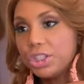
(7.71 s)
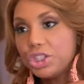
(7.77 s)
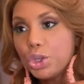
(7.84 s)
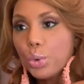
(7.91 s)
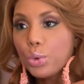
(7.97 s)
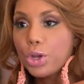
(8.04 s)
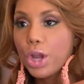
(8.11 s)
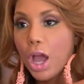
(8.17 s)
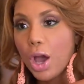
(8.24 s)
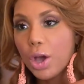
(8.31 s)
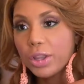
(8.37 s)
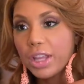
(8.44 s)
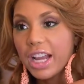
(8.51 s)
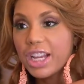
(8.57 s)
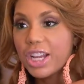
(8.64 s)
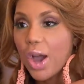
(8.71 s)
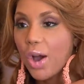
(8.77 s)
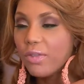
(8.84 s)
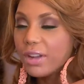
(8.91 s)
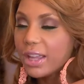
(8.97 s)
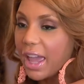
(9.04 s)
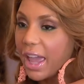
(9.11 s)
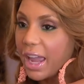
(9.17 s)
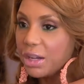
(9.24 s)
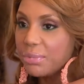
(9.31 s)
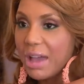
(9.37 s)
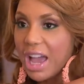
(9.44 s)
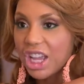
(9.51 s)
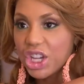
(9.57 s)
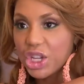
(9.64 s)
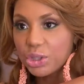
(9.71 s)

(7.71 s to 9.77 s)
Did you know they Novocaine my